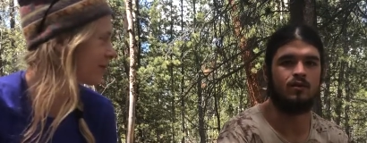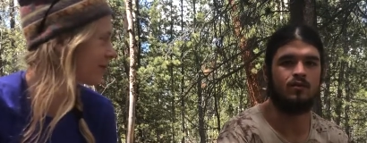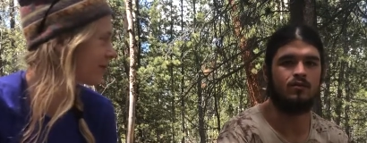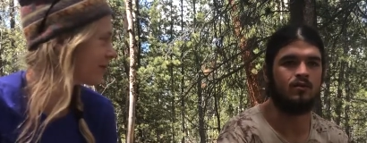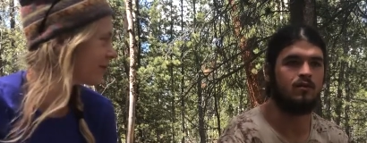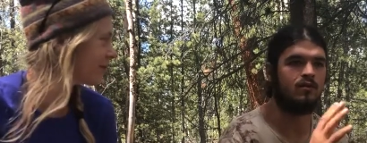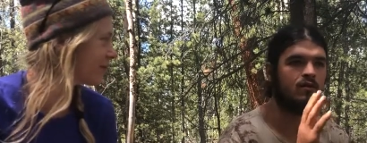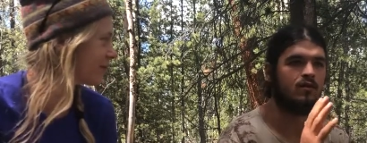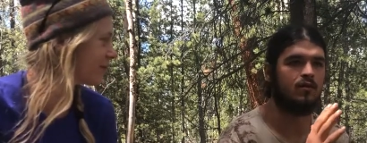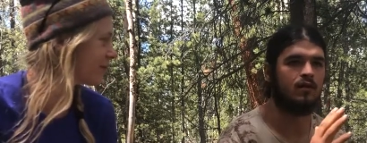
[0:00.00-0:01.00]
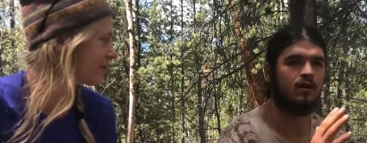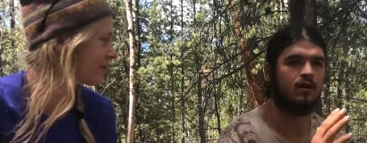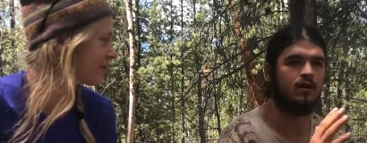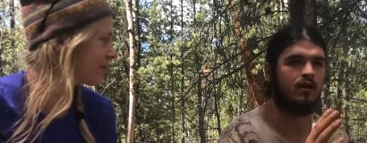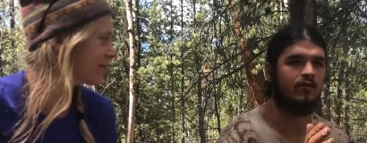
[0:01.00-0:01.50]
Speaker 1: than just
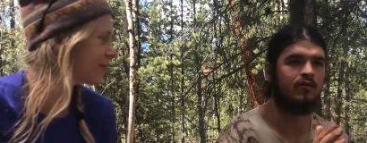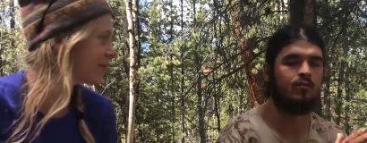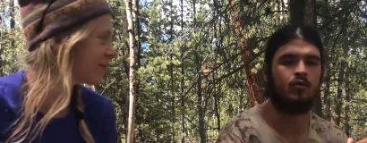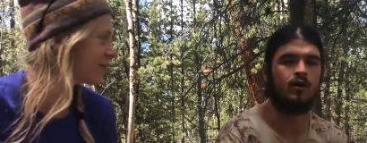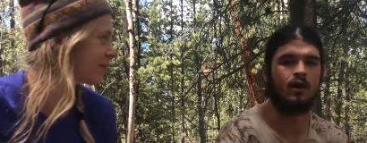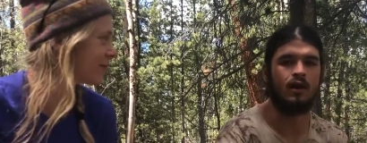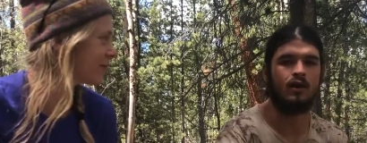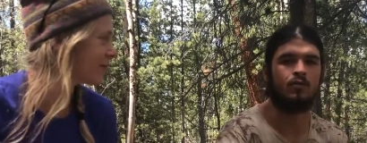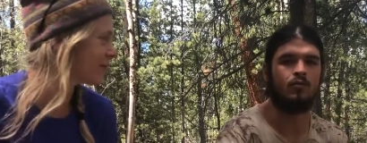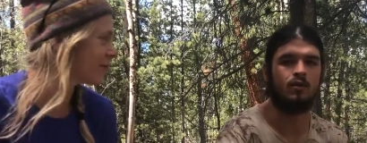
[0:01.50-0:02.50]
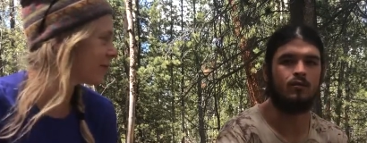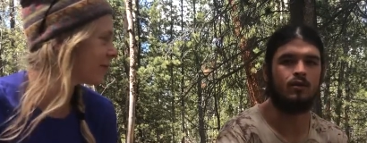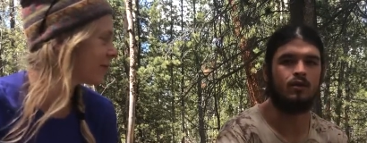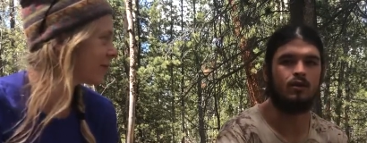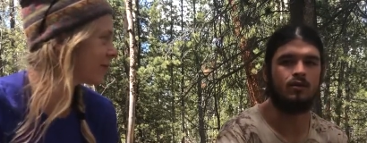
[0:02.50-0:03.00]
like getting from point A to point
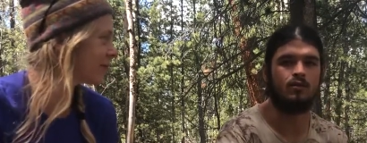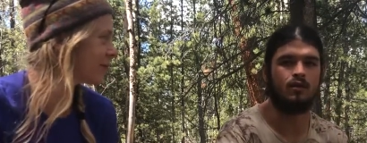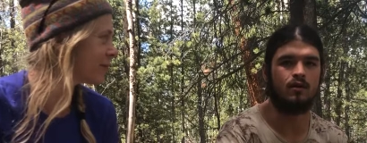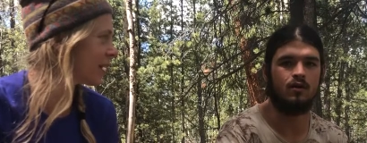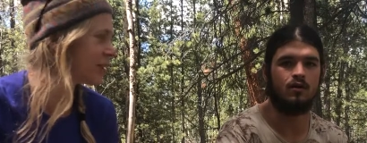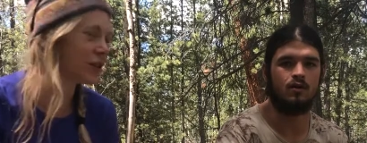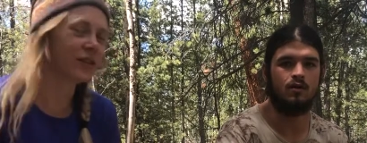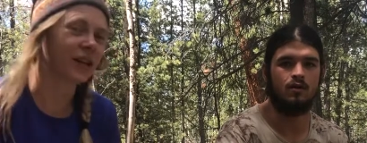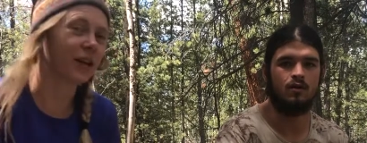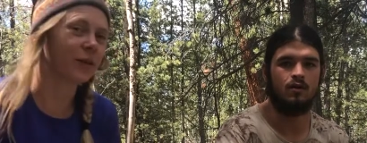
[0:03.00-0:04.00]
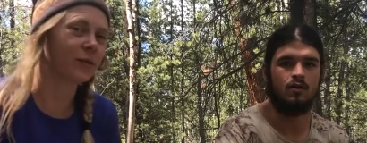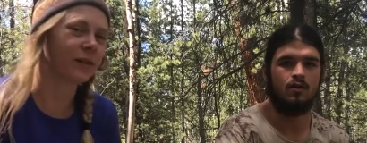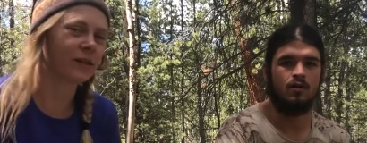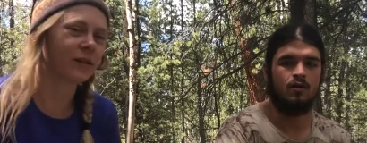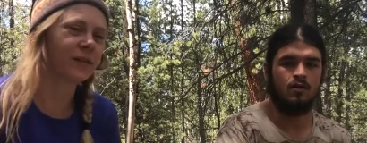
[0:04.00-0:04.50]
B it's like a and just
Speaker 2: saying you
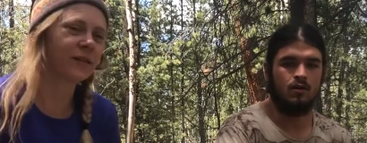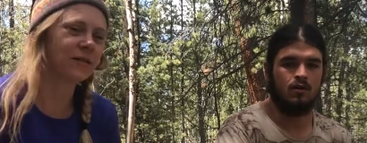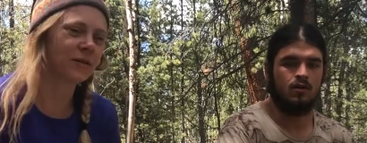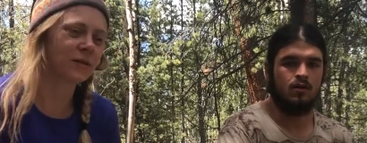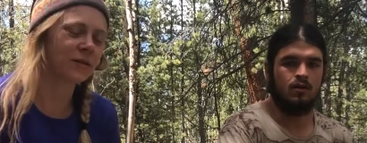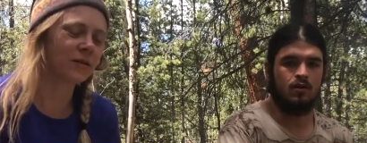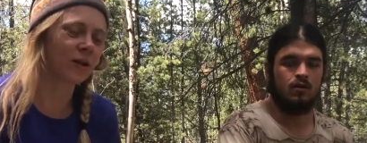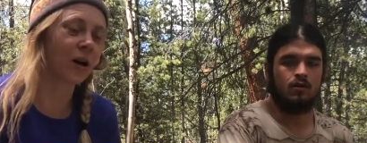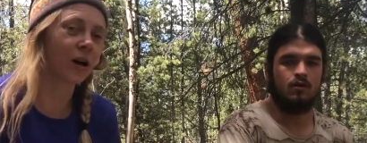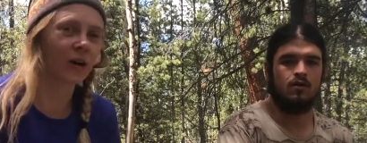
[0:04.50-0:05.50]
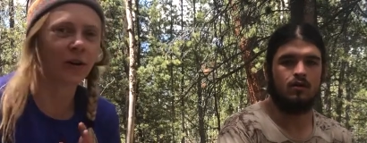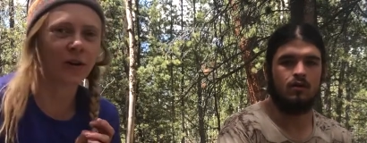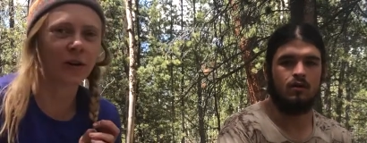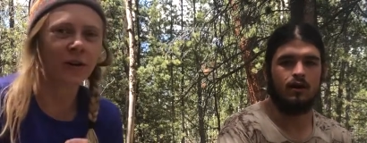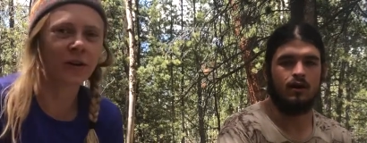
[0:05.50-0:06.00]
did it to to
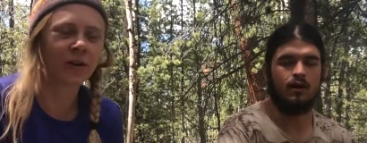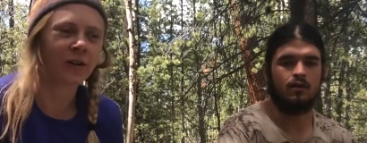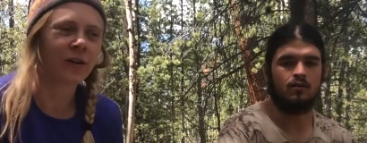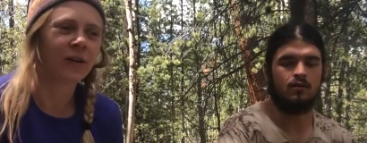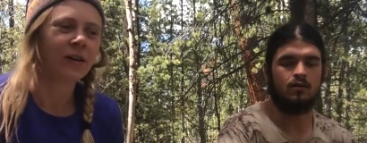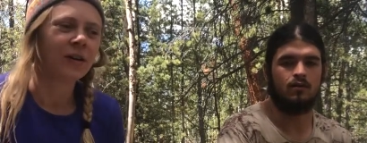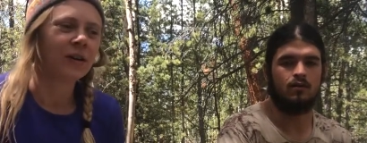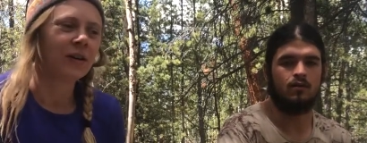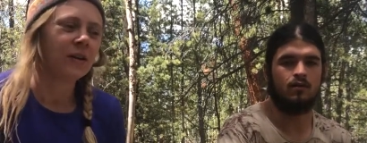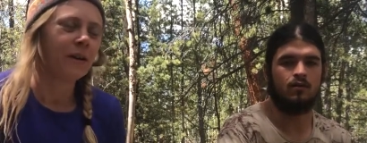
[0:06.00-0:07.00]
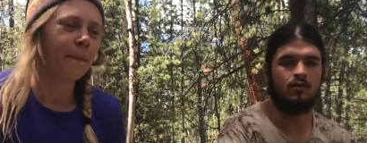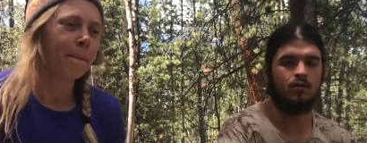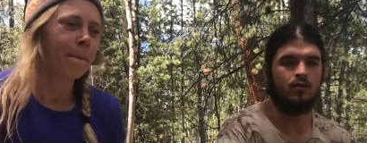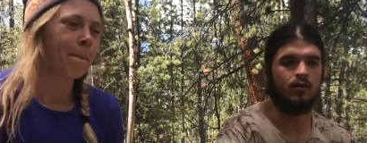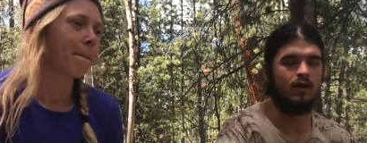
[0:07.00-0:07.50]
conquer
Speaker 1: yeah you know
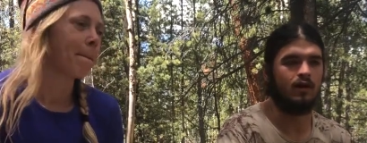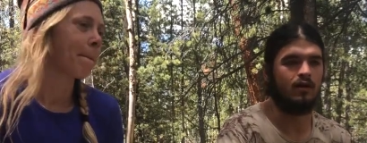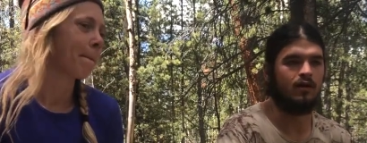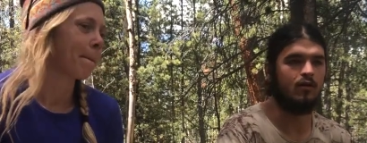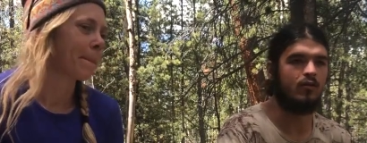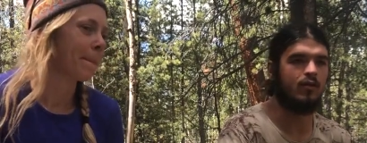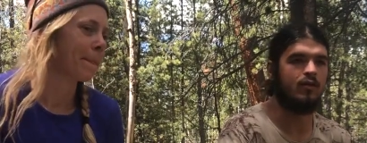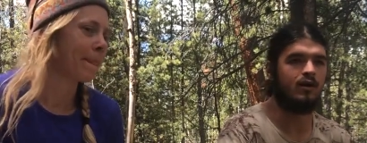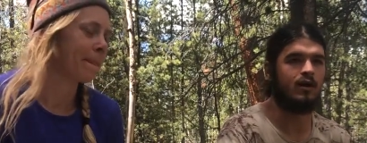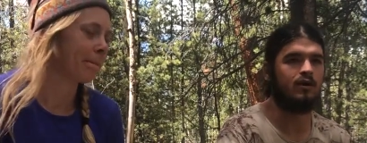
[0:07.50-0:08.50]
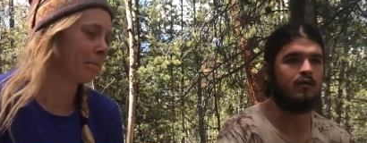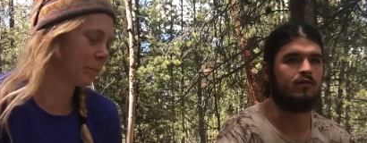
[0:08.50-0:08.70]
so we're like in a way we're kind of